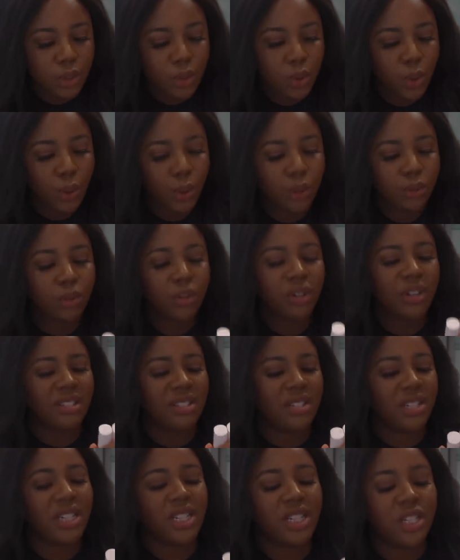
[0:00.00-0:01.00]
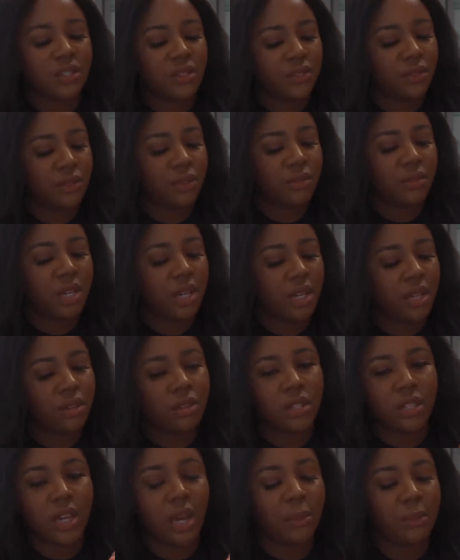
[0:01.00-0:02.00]
So honestly, this green,
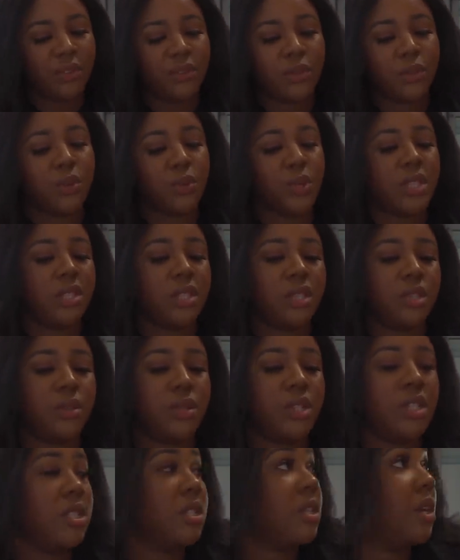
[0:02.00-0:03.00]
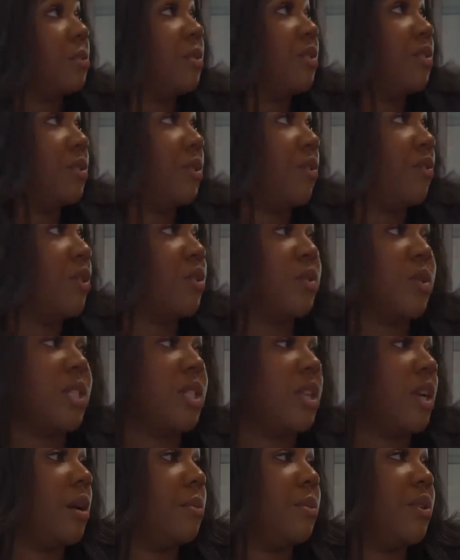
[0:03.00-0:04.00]
this can be 420. This can be 420
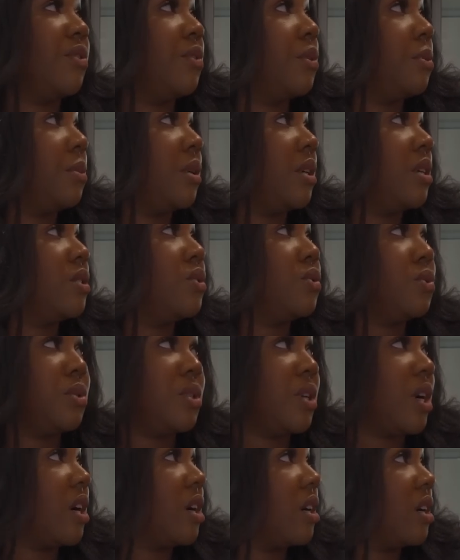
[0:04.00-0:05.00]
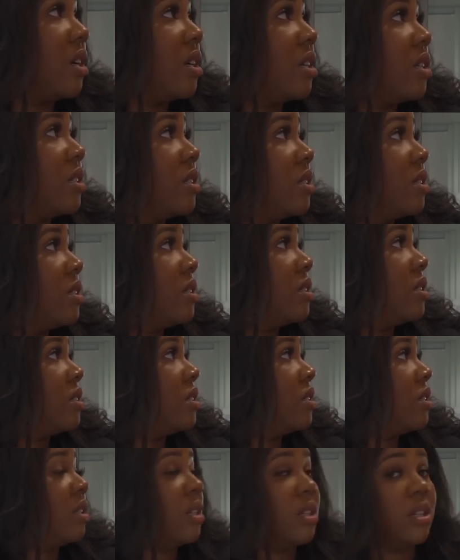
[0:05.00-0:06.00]
can be for me. It's too dark.
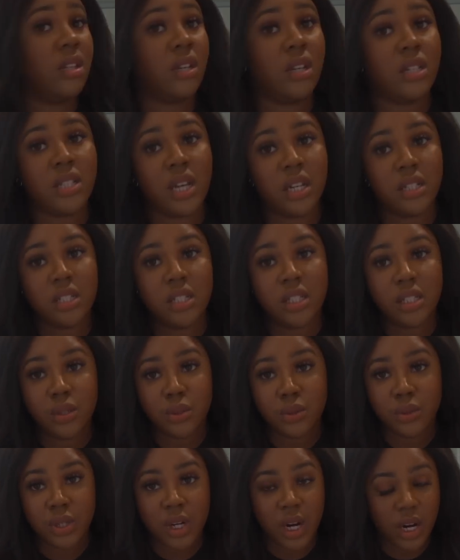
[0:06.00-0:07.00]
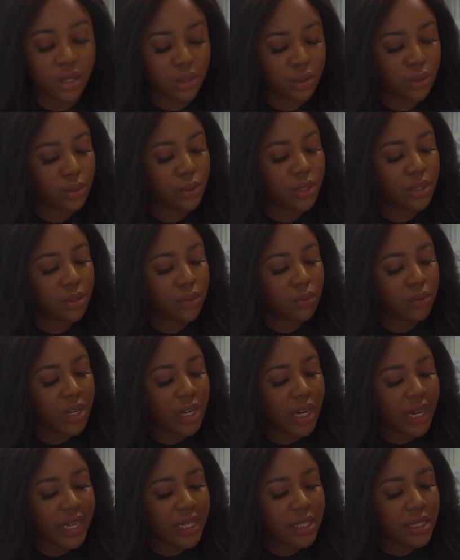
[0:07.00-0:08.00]
It's actually too dark. So the
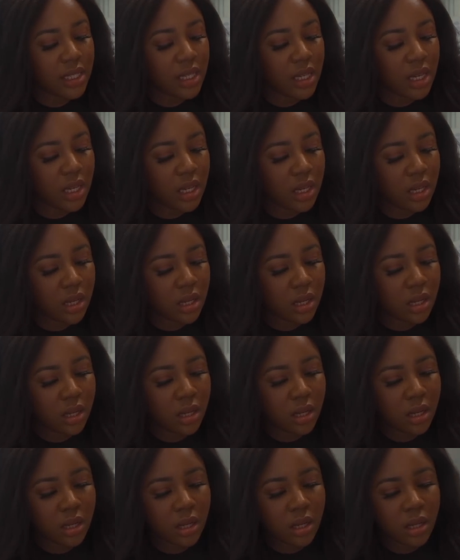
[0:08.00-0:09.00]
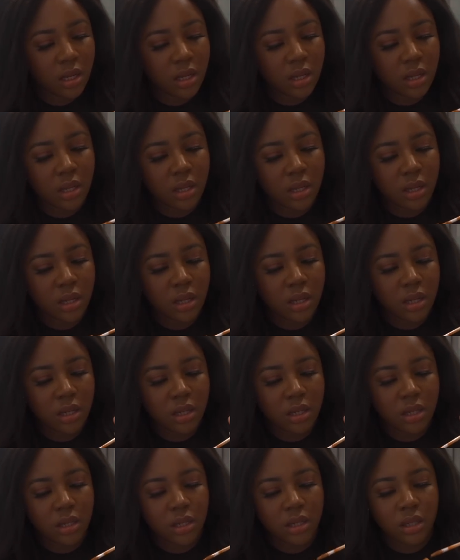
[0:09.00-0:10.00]

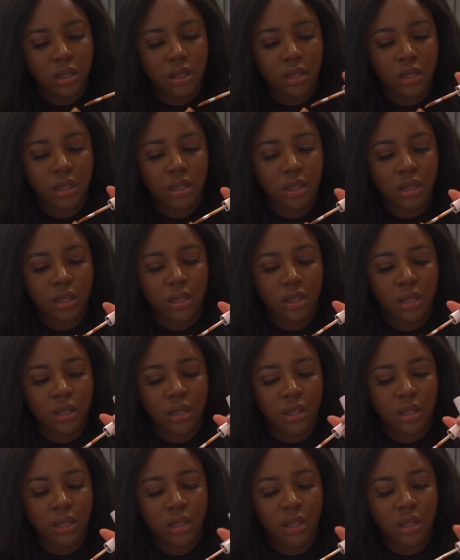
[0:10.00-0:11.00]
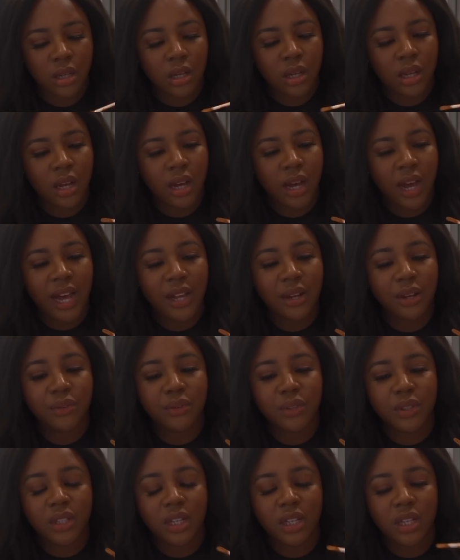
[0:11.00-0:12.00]
390. I tried 400 I see. I don't
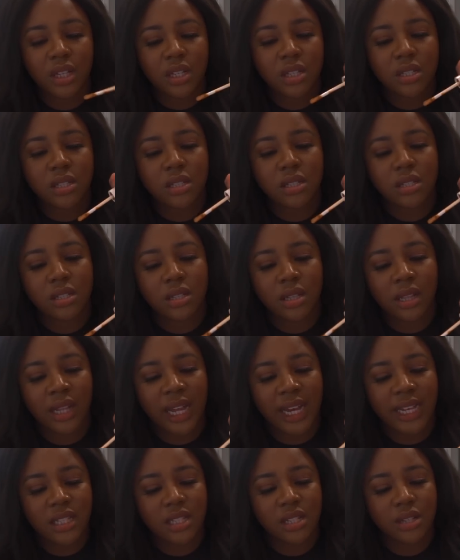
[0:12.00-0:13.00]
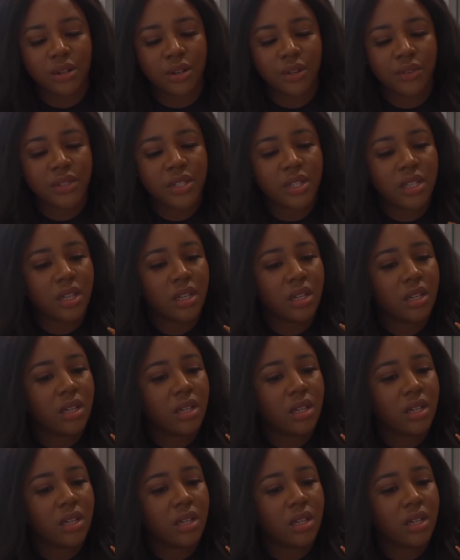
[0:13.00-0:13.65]
even think it's light enough. See.